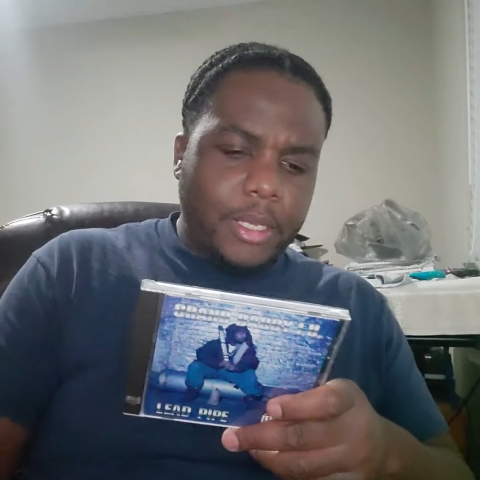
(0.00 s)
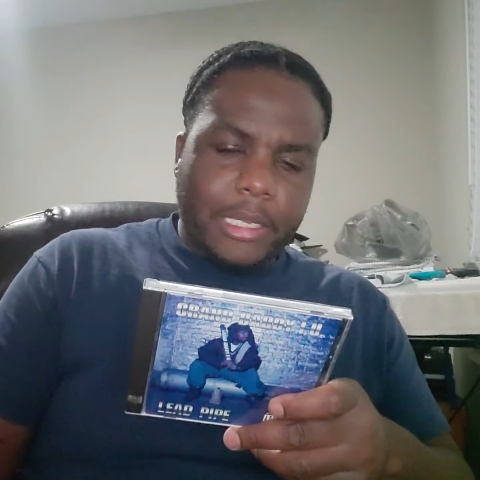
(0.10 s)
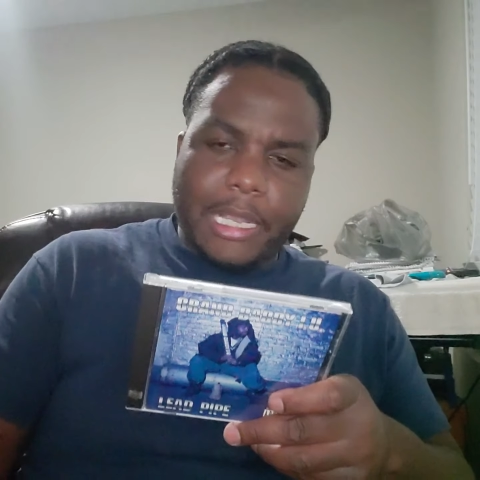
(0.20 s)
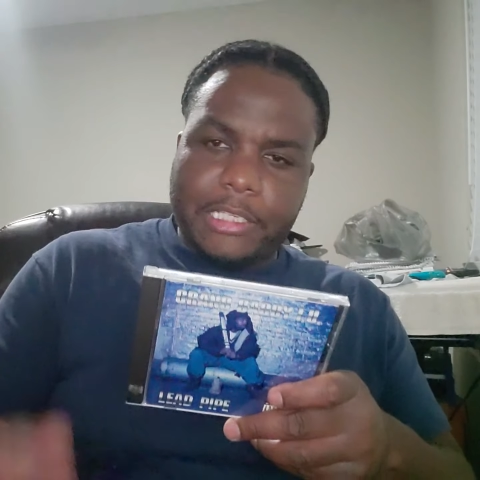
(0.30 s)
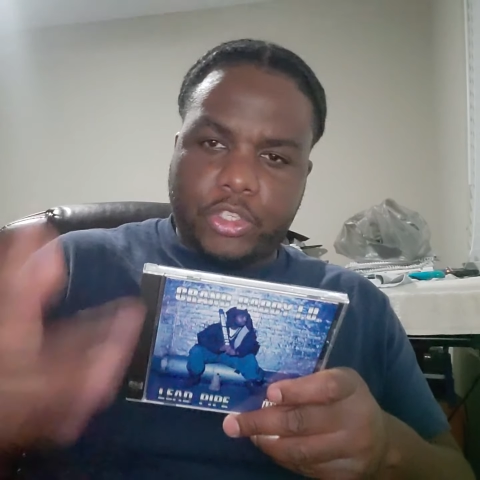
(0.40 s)

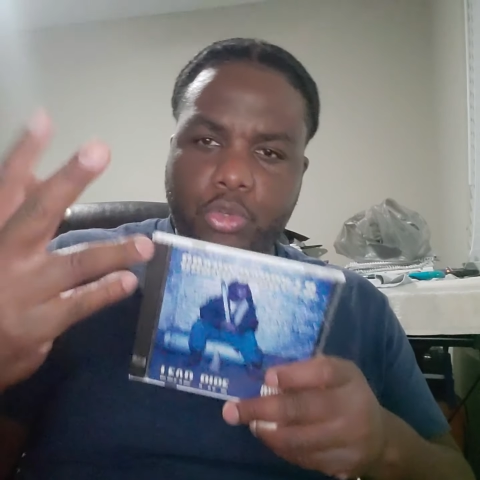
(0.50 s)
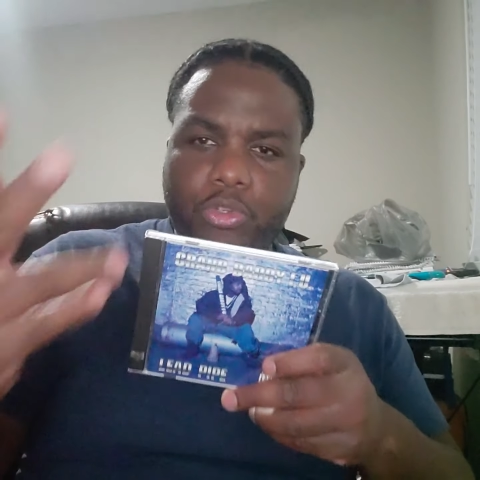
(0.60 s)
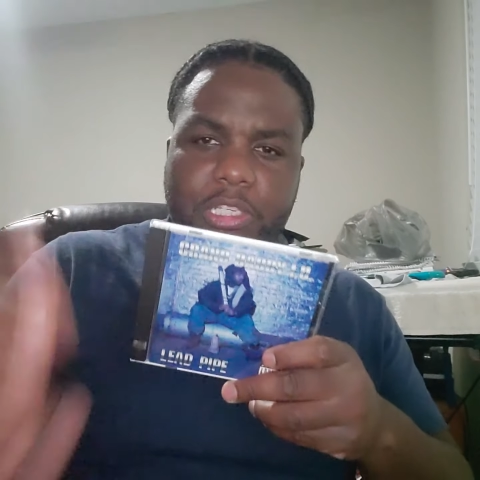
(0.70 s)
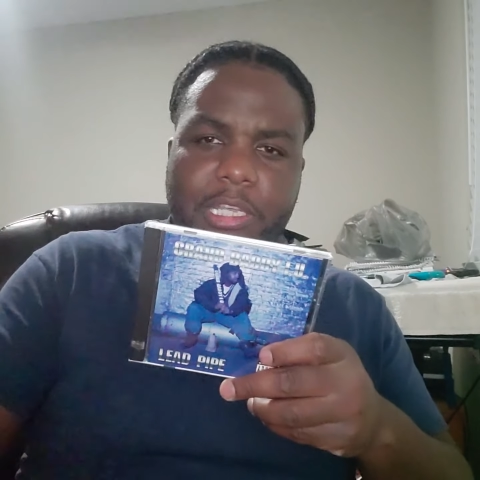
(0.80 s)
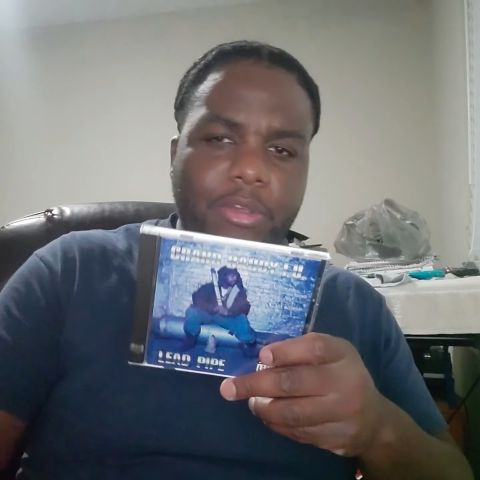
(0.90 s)
Got two
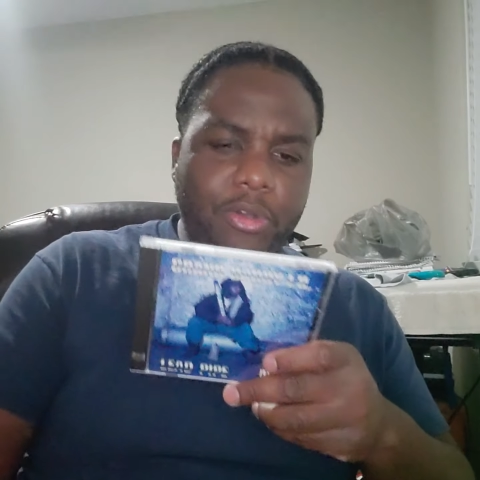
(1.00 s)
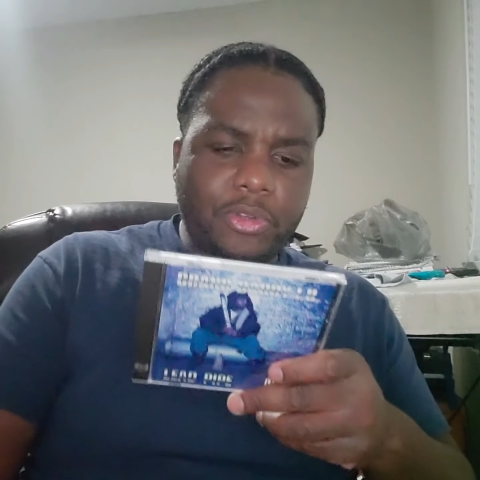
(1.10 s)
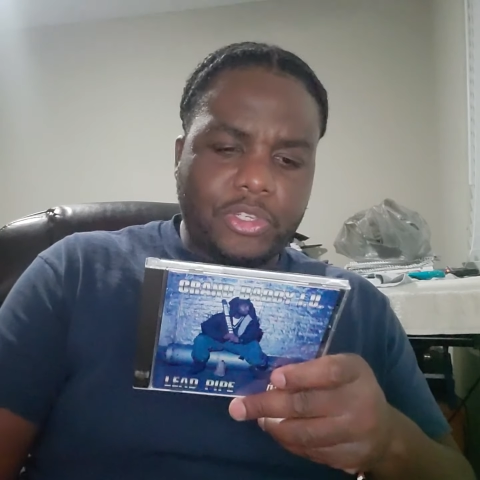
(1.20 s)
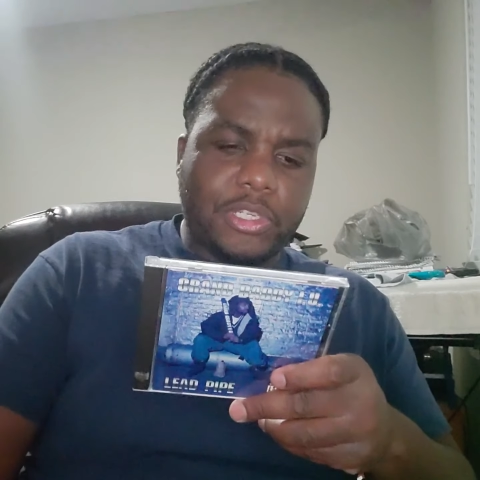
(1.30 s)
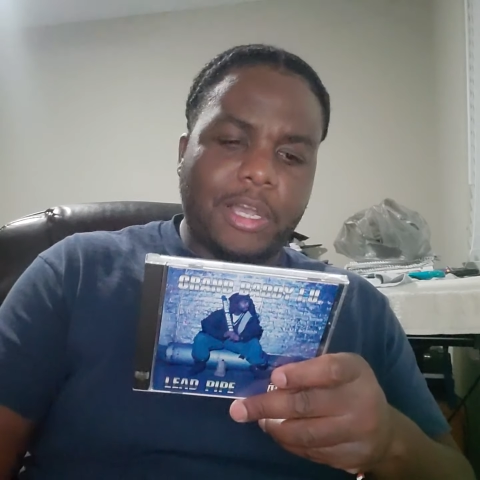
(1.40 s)

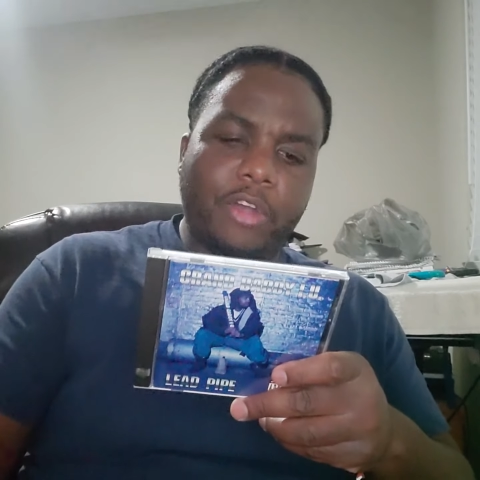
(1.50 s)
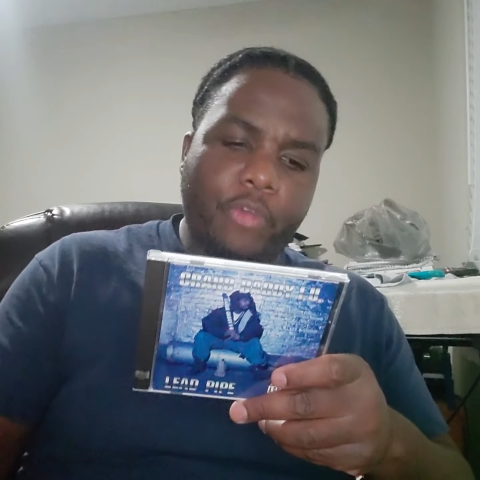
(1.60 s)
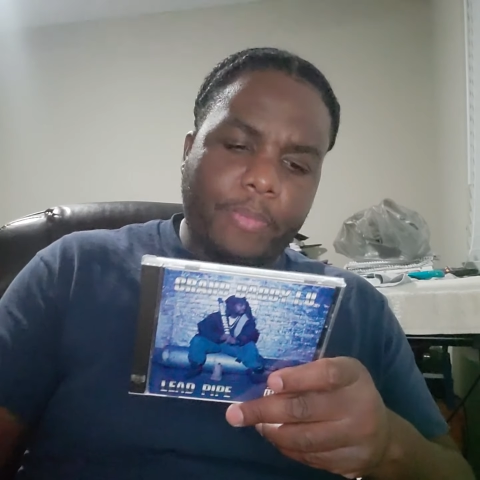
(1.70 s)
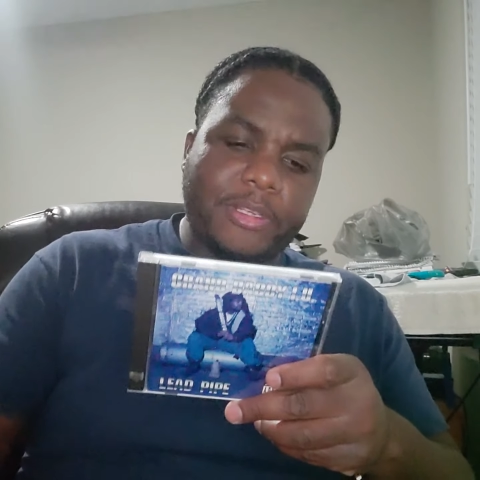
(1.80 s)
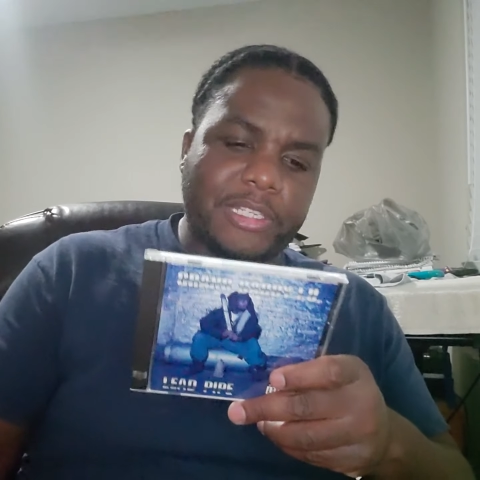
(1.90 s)
singles,
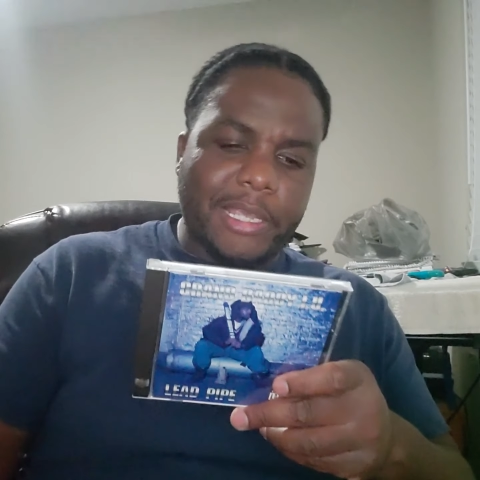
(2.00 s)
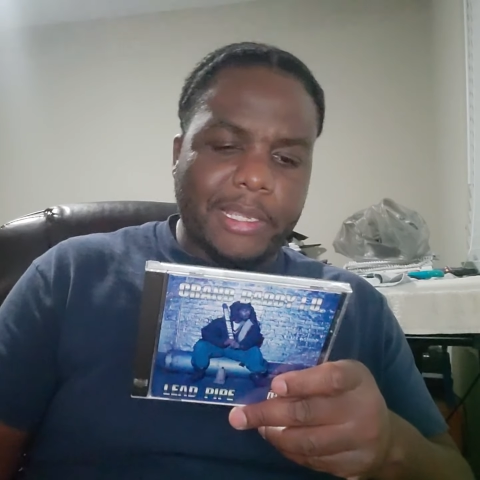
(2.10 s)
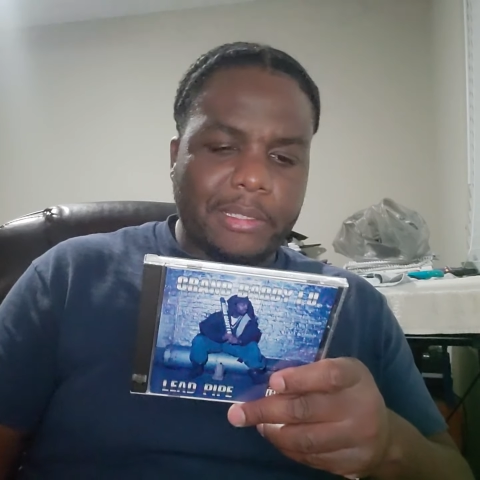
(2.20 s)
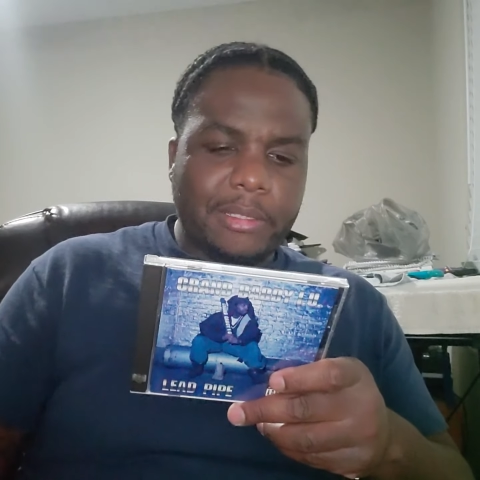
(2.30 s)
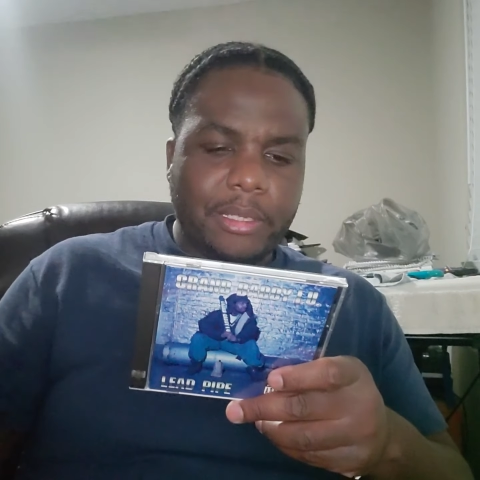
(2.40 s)
Represent